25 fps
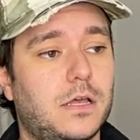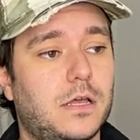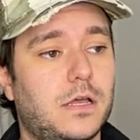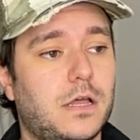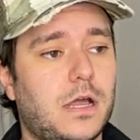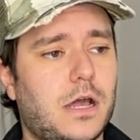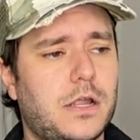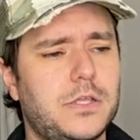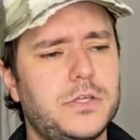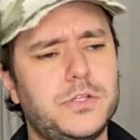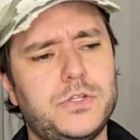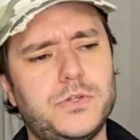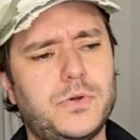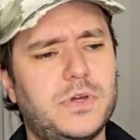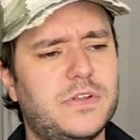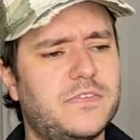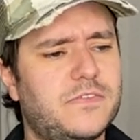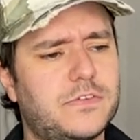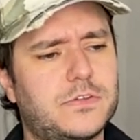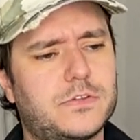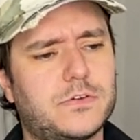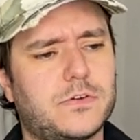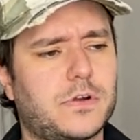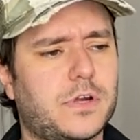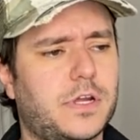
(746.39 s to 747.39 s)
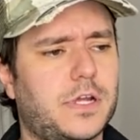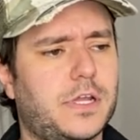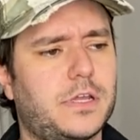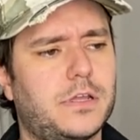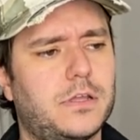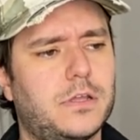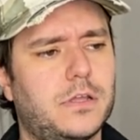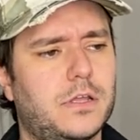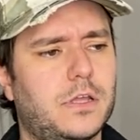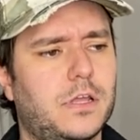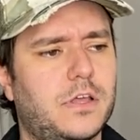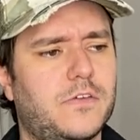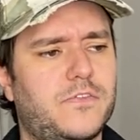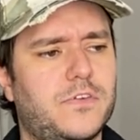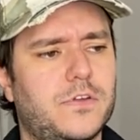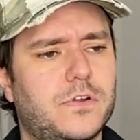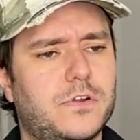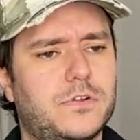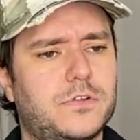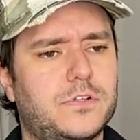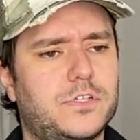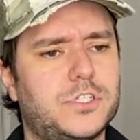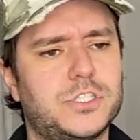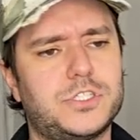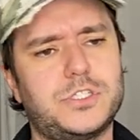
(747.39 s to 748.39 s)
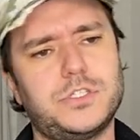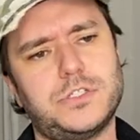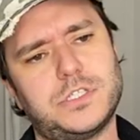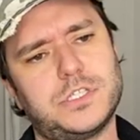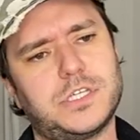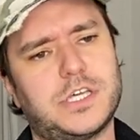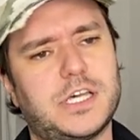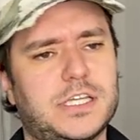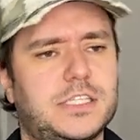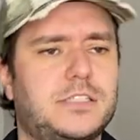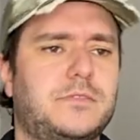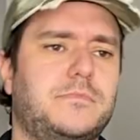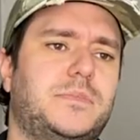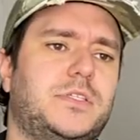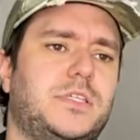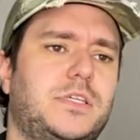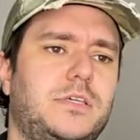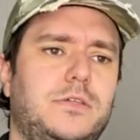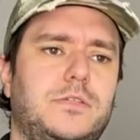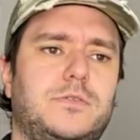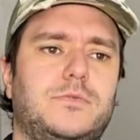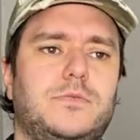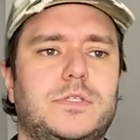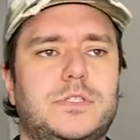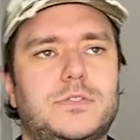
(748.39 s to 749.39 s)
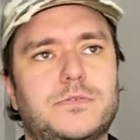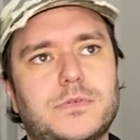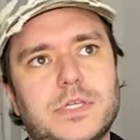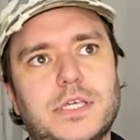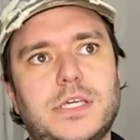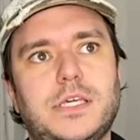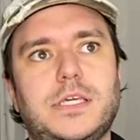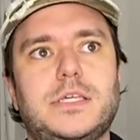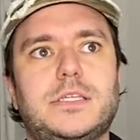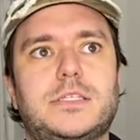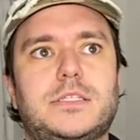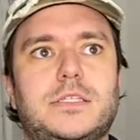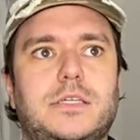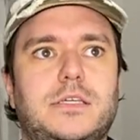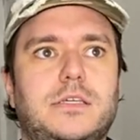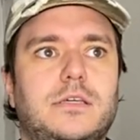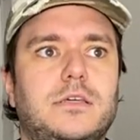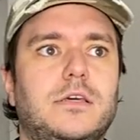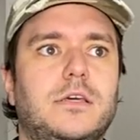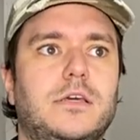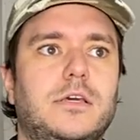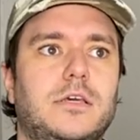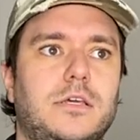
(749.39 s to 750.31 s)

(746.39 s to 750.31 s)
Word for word: how do you do inventory if you're just using custom SKUs? Well, it's really easy.